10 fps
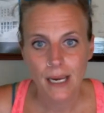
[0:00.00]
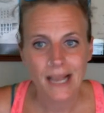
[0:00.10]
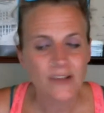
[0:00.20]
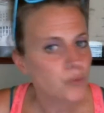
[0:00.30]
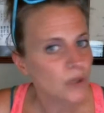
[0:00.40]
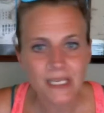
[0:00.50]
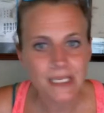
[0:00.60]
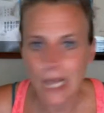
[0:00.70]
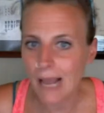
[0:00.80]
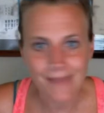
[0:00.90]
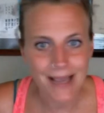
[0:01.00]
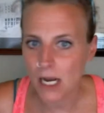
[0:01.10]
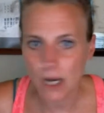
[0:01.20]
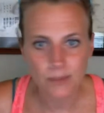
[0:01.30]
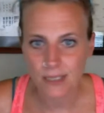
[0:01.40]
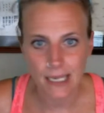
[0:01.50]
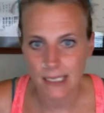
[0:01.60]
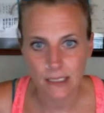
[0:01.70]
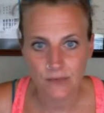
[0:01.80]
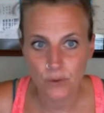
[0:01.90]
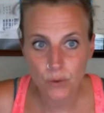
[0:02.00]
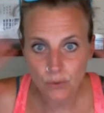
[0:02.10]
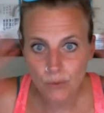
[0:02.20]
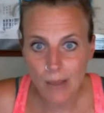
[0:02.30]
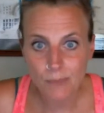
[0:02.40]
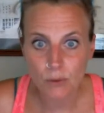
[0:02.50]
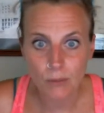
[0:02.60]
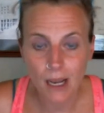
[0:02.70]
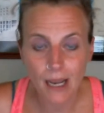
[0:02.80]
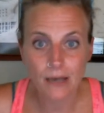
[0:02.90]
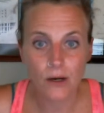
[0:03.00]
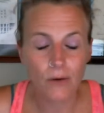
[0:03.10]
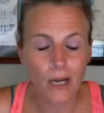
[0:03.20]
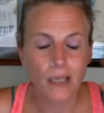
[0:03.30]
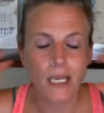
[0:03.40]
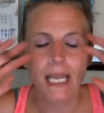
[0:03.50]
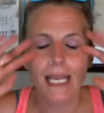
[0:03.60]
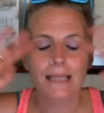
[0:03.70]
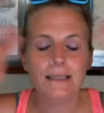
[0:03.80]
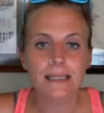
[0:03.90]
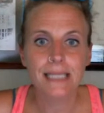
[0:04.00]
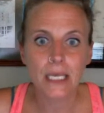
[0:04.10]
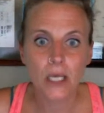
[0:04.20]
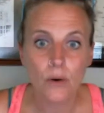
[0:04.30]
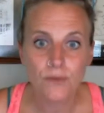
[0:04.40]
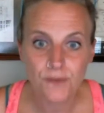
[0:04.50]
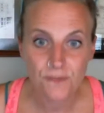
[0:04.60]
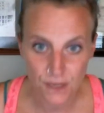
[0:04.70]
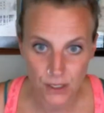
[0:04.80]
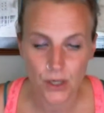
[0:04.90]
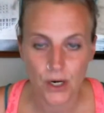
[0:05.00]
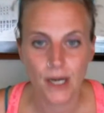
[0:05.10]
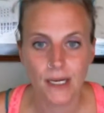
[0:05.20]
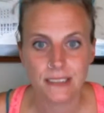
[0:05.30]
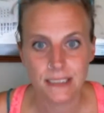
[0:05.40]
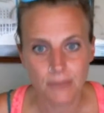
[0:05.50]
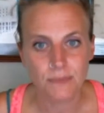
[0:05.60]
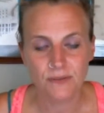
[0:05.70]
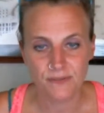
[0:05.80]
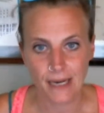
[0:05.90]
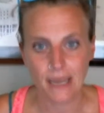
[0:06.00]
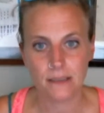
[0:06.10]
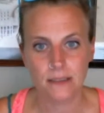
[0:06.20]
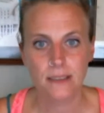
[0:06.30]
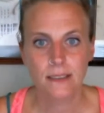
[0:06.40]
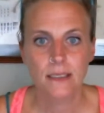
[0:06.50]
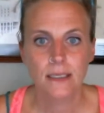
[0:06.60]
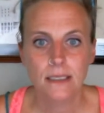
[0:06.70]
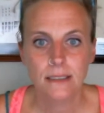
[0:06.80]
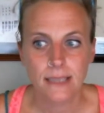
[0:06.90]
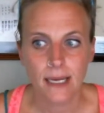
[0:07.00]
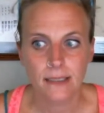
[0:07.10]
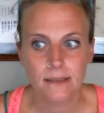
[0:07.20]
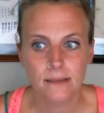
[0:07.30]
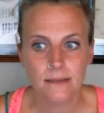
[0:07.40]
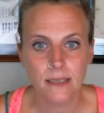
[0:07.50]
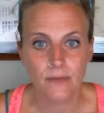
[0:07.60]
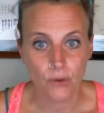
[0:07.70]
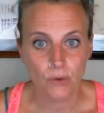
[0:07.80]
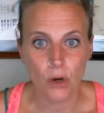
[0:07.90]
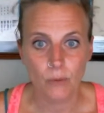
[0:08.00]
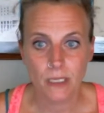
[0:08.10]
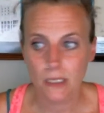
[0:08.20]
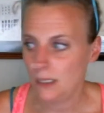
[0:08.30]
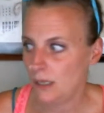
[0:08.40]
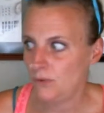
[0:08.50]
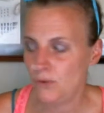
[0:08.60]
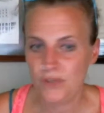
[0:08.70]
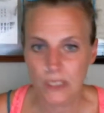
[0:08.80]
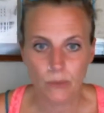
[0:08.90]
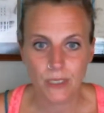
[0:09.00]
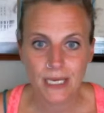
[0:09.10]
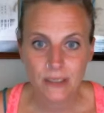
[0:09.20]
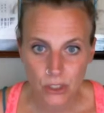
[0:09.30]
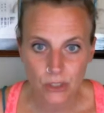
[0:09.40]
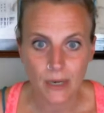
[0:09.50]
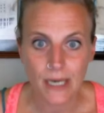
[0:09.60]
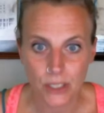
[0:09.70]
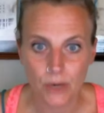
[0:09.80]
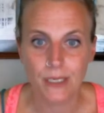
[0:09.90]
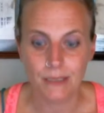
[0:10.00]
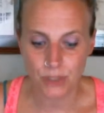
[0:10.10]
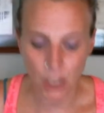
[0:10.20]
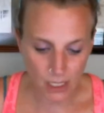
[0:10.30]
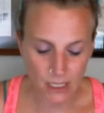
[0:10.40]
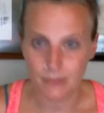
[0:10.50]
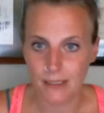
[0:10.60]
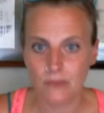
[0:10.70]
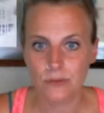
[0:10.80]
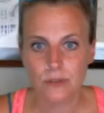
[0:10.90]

It's really not that complicated if you can wrap your mind around let go of the fear and accept the fact that if you know me, if you've seen what I do, I know what I'm talking about.